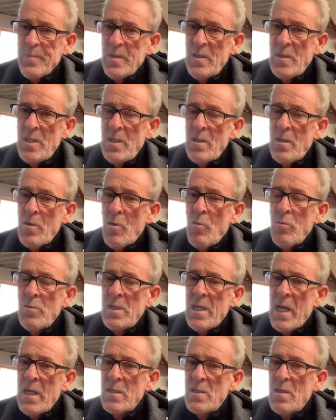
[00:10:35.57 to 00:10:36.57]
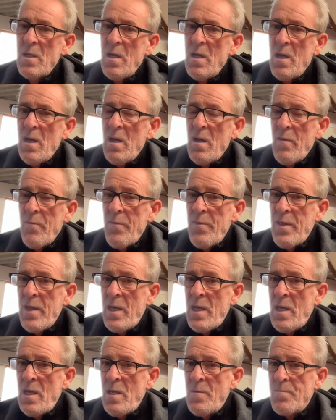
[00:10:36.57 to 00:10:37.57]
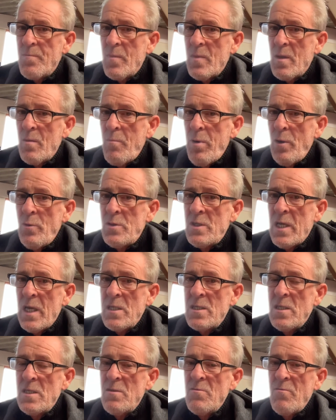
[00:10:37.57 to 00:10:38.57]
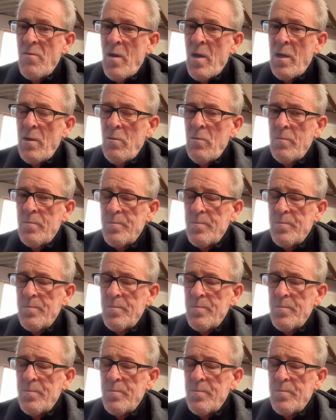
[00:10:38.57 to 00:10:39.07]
See the gold text. The blue text is in vinyl.